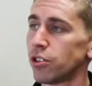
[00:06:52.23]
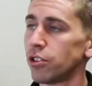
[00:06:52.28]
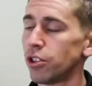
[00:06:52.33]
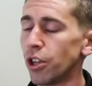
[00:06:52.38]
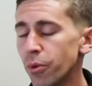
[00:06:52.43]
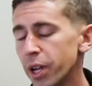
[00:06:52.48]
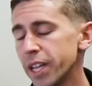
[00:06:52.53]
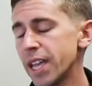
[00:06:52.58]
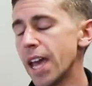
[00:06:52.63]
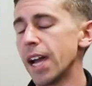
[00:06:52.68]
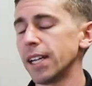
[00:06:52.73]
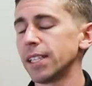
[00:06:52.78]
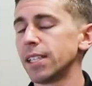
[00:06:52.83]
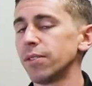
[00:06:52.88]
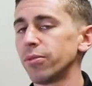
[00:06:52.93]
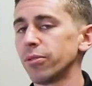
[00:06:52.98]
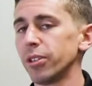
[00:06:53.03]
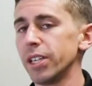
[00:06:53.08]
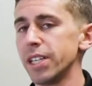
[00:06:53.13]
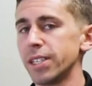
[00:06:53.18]
Doing
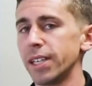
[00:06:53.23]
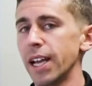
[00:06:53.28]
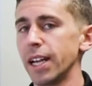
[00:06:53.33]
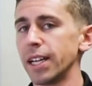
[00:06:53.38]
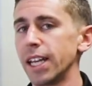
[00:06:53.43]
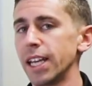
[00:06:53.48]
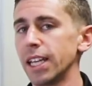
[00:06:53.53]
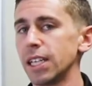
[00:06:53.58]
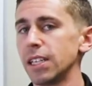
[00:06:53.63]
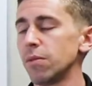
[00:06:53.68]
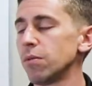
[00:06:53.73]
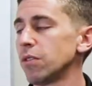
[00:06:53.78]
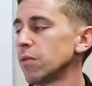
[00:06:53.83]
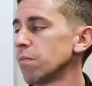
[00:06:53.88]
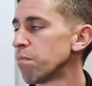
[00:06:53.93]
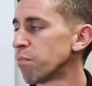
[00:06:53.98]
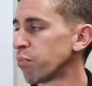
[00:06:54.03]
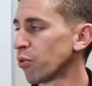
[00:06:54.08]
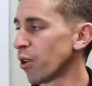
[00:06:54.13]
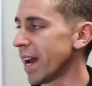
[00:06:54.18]
active release technique
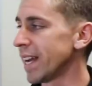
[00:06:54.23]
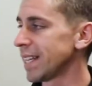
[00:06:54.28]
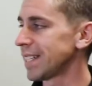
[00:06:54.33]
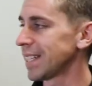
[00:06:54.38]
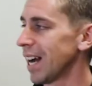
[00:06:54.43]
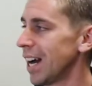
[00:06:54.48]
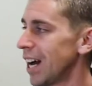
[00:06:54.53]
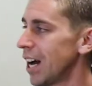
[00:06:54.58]
breaks